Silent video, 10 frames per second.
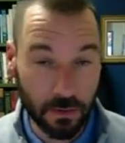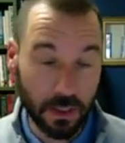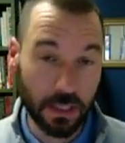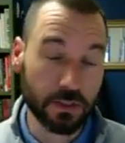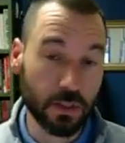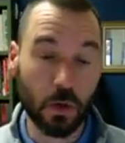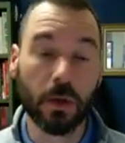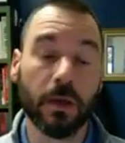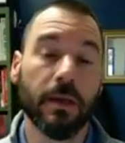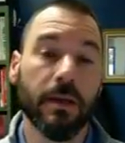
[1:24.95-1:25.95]
Okay, so
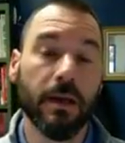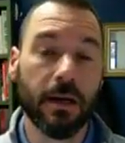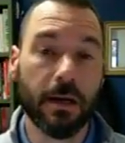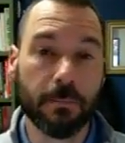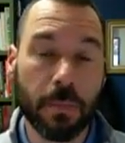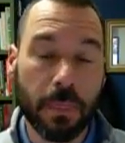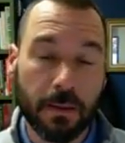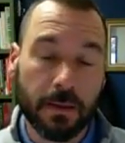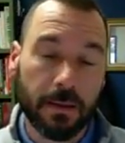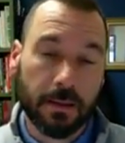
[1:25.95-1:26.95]

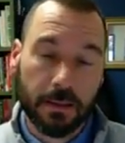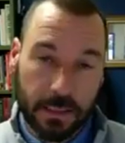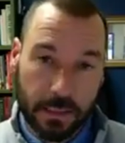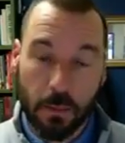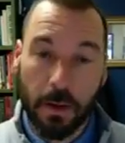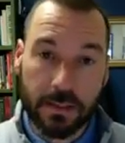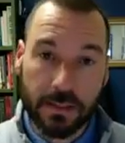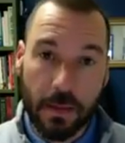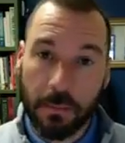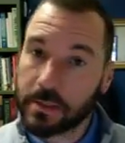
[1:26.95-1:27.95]
some of my
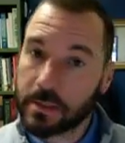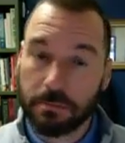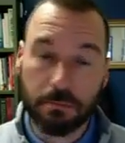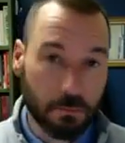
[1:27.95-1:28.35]
assignments,